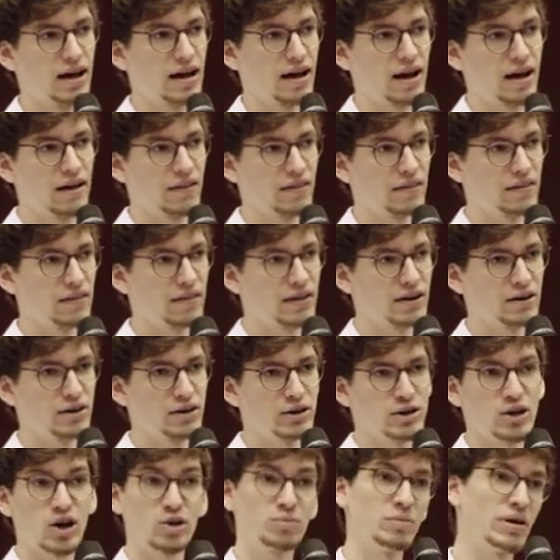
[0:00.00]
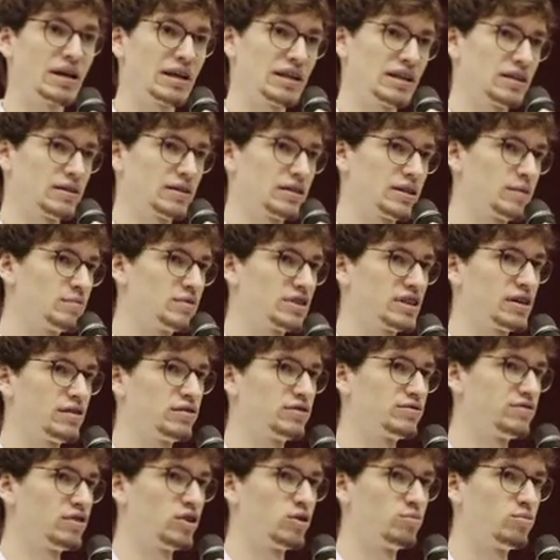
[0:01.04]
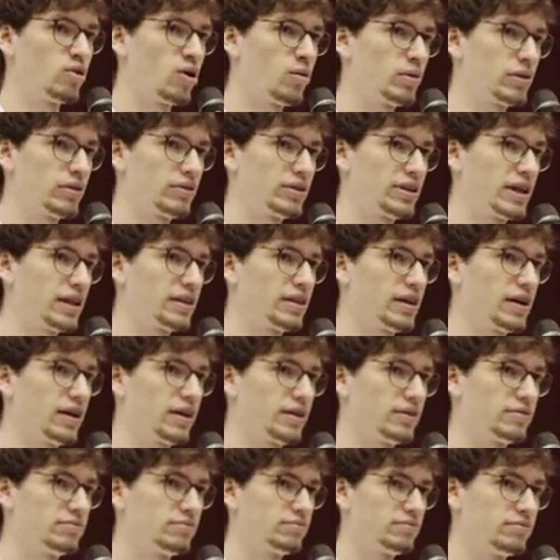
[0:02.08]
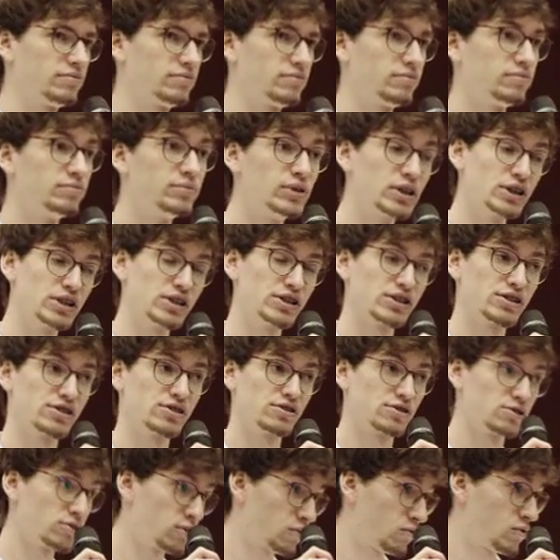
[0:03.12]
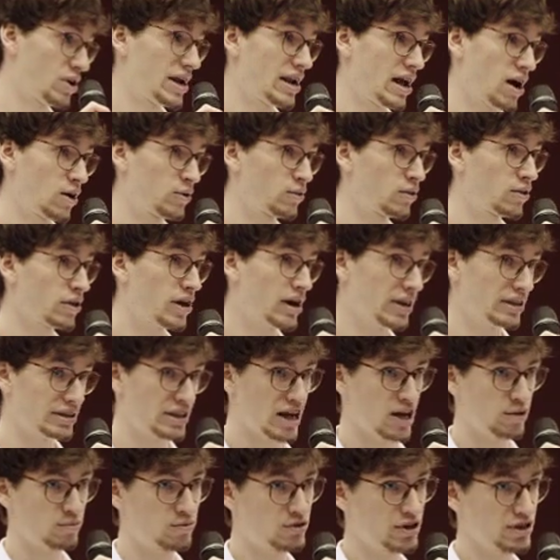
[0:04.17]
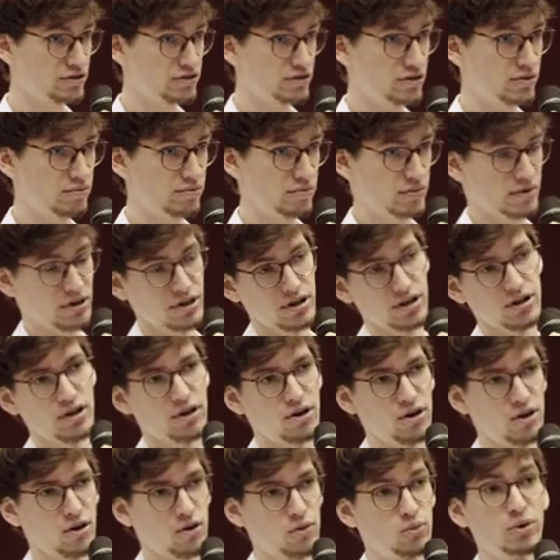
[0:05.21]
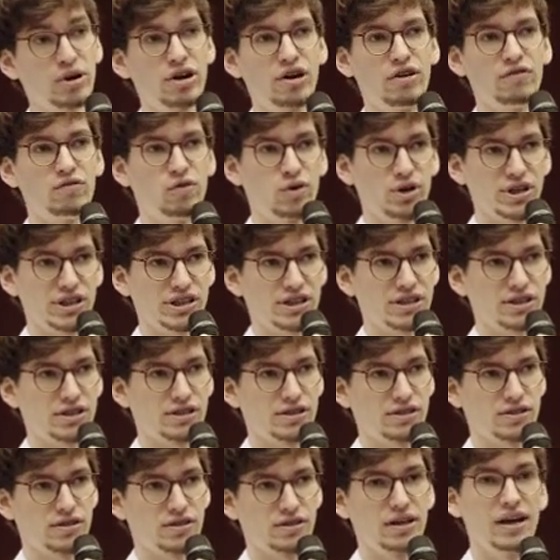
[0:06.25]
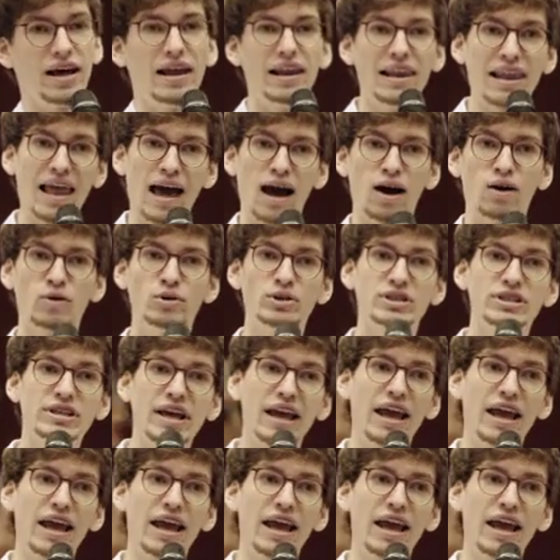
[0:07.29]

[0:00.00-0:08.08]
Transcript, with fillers: And they're not making themselves very popular that day, because right outside that press room, we hear voices, loud,